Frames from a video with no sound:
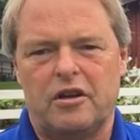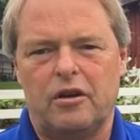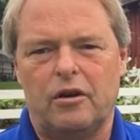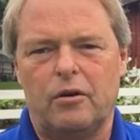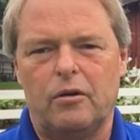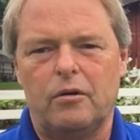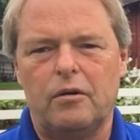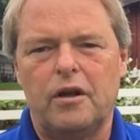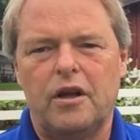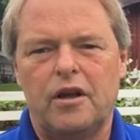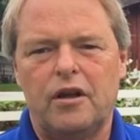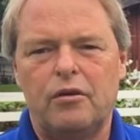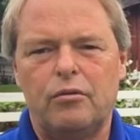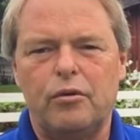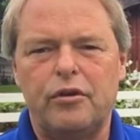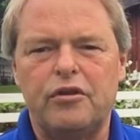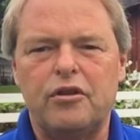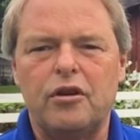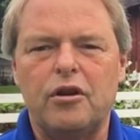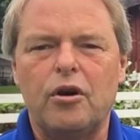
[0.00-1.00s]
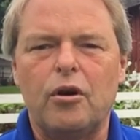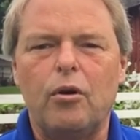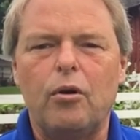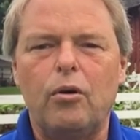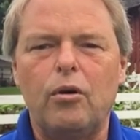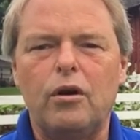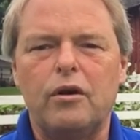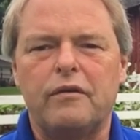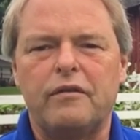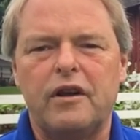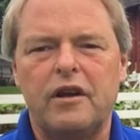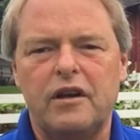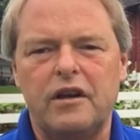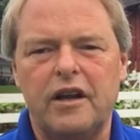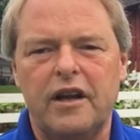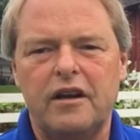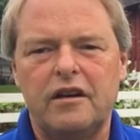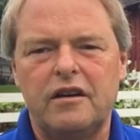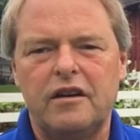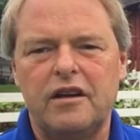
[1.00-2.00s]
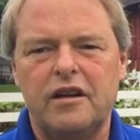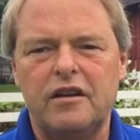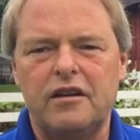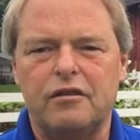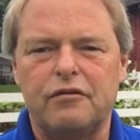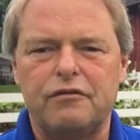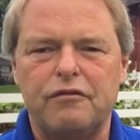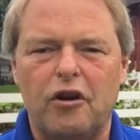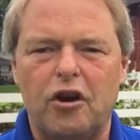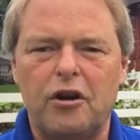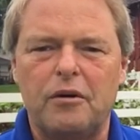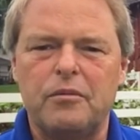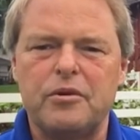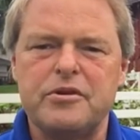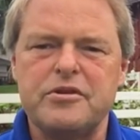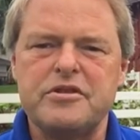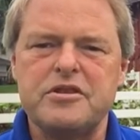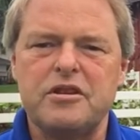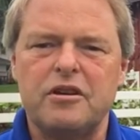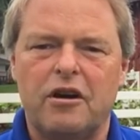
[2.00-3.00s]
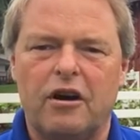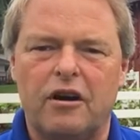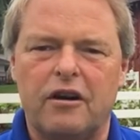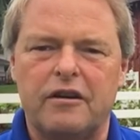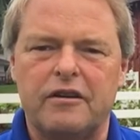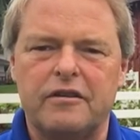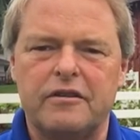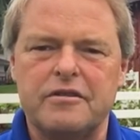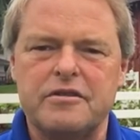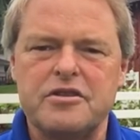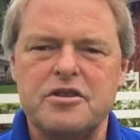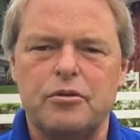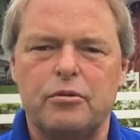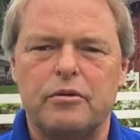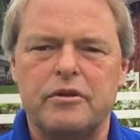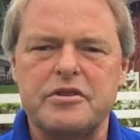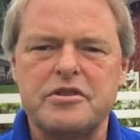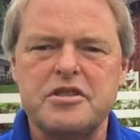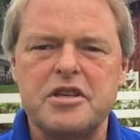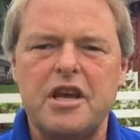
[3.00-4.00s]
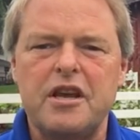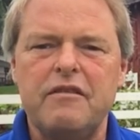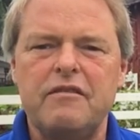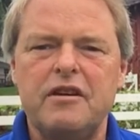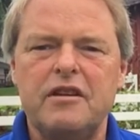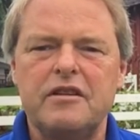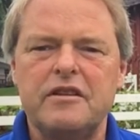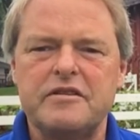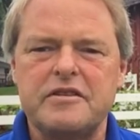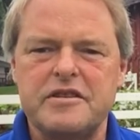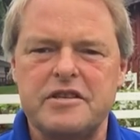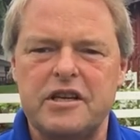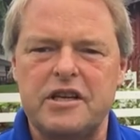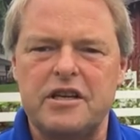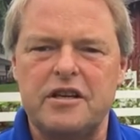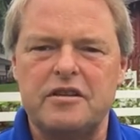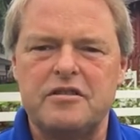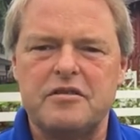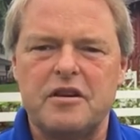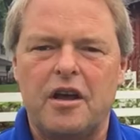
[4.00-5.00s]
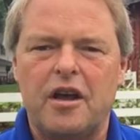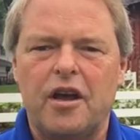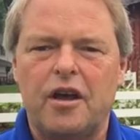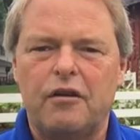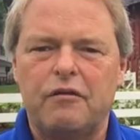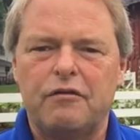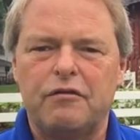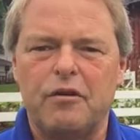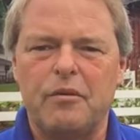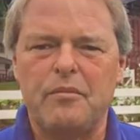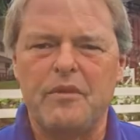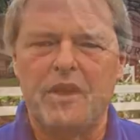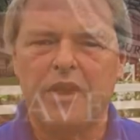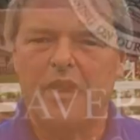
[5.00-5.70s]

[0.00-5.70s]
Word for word: ago with the goal of connecting the farmers and gardeners who are saving the seeds from